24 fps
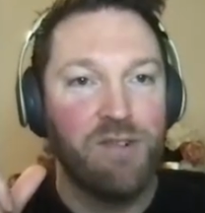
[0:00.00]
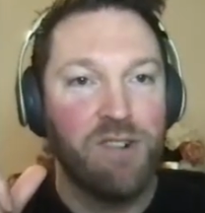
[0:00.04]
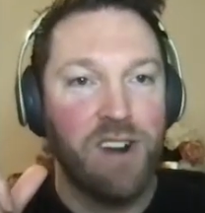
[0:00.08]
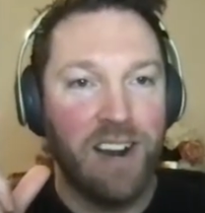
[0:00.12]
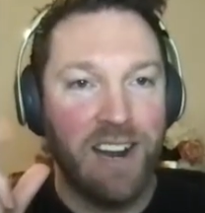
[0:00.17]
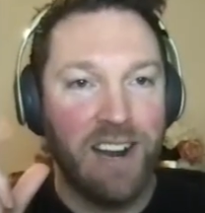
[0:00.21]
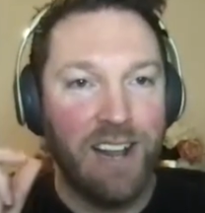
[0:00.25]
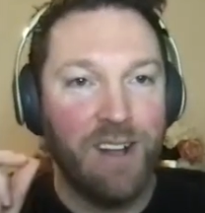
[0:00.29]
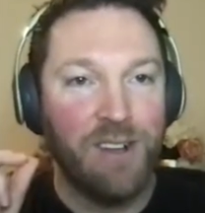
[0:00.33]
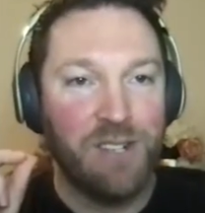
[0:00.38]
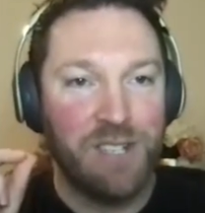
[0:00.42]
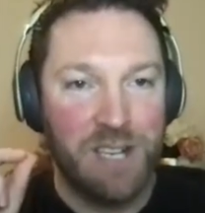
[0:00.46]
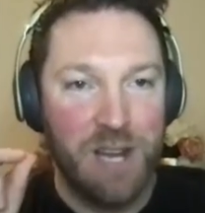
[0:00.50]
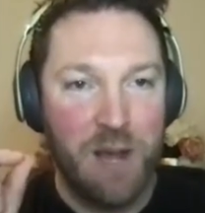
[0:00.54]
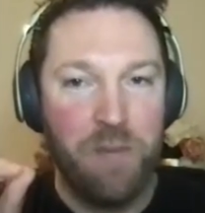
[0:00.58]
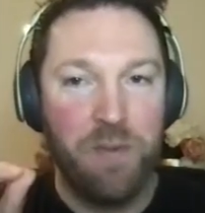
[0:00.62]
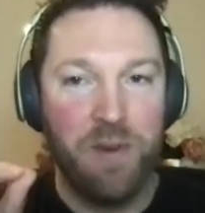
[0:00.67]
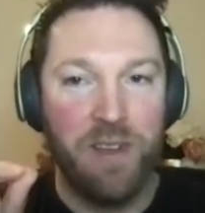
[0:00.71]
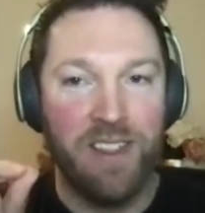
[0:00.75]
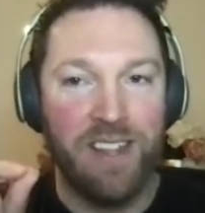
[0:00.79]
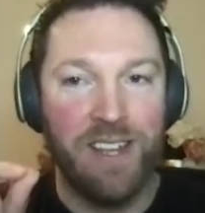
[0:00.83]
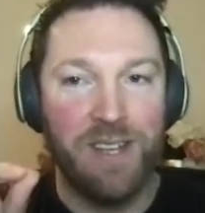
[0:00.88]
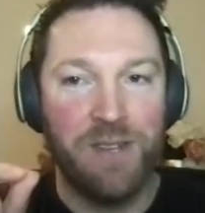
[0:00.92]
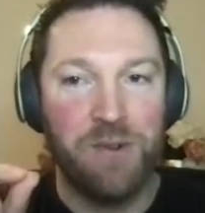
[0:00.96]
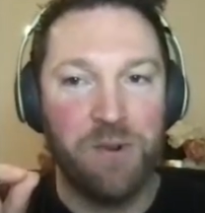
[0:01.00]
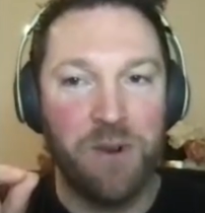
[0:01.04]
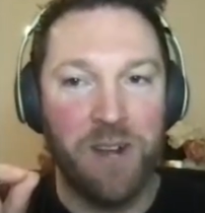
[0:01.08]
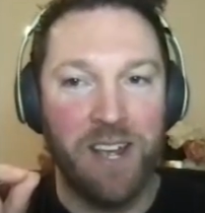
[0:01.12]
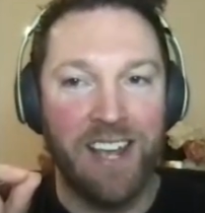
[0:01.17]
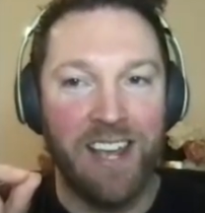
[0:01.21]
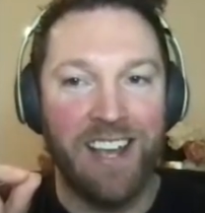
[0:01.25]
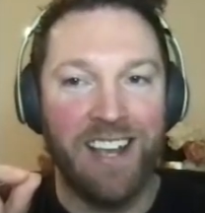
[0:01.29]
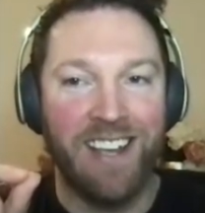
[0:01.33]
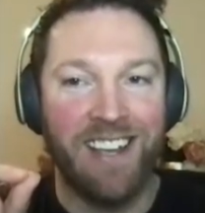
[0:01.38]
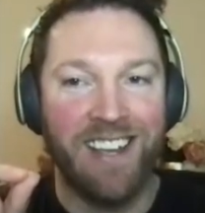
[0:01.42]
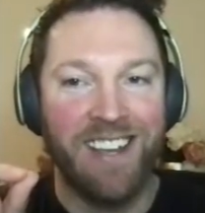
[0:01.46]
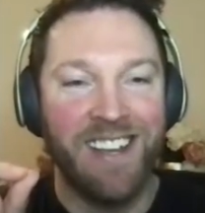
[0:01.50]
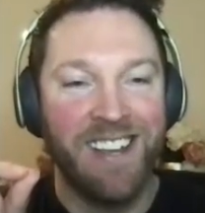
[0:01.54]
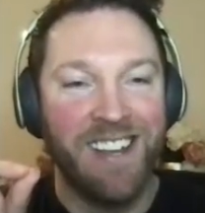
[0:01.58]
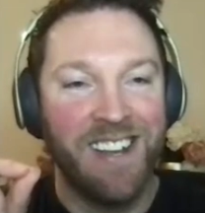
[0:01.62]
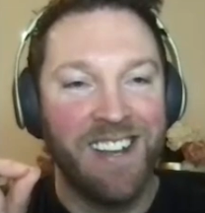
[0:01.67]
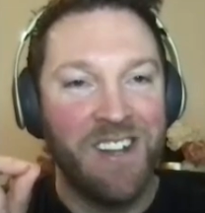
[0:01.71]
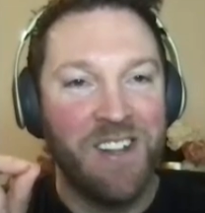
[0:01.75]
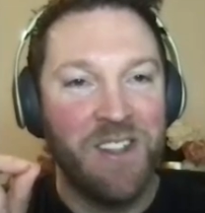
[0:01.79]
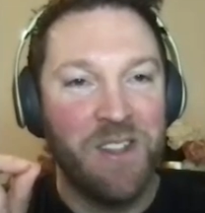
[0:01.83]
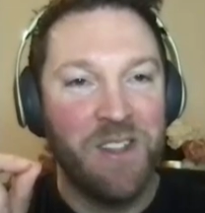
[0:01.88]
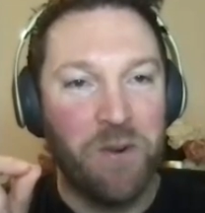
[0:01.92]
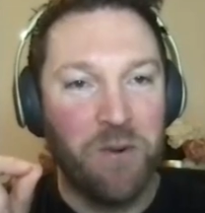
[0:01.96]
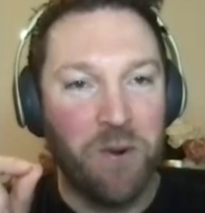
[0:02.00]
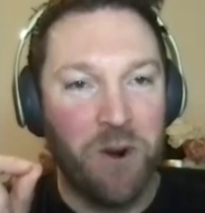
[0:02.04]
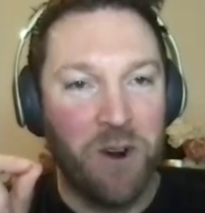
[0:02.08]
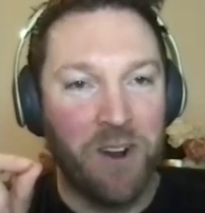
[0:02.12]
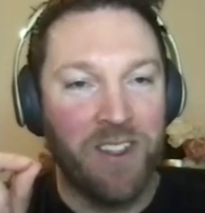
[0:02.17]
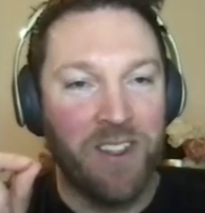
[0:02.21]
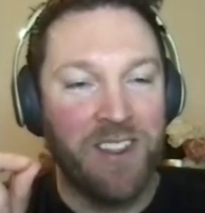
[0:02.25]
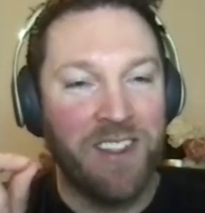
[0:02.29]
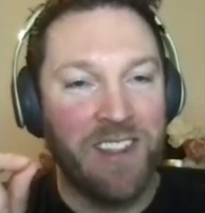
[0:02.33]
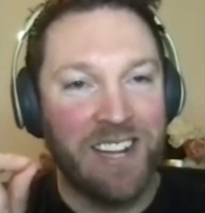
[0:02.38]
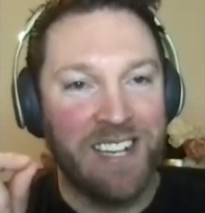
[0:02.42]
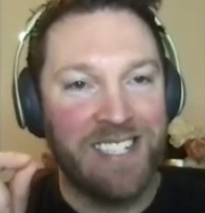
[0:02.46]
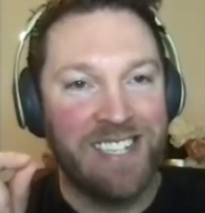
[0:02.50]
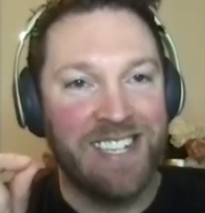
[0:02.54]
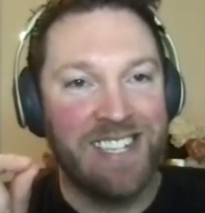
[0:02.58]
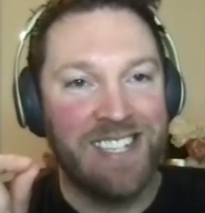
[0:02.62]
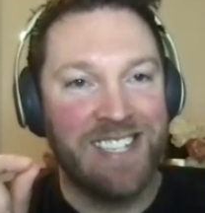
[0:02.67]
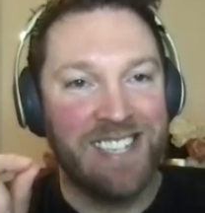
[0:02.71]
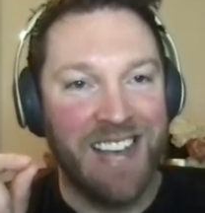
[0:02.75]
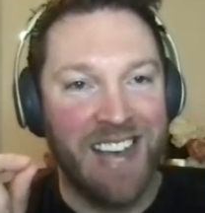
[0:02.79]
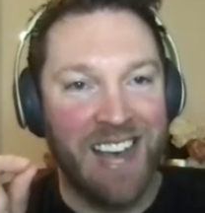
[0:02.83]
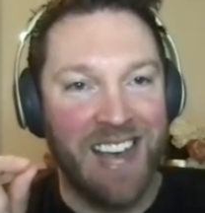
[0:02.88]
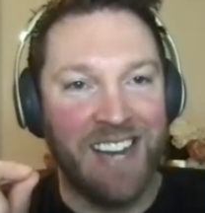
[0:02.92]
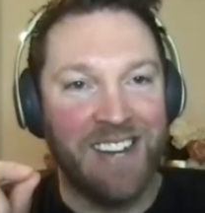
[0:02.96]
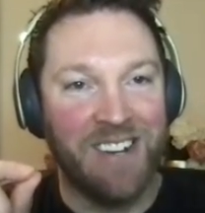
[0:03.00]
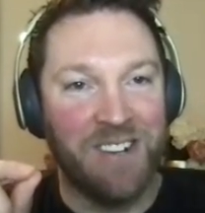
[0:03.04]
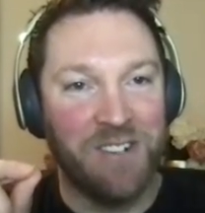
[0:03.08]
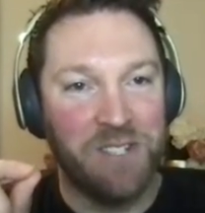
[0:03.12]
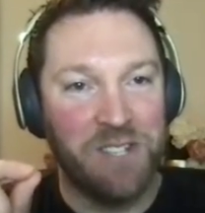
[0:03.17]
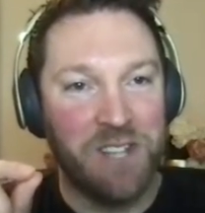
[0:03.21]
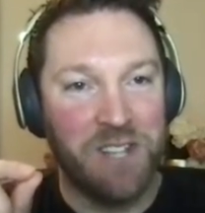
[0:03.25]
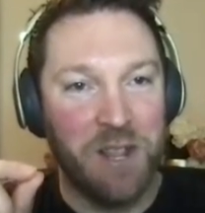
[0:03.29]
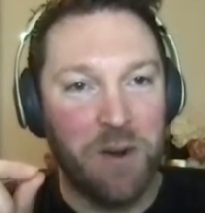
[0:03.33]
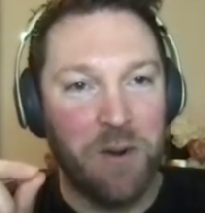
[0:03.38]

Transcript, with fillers: Read a little snippet this week that one of the things he said was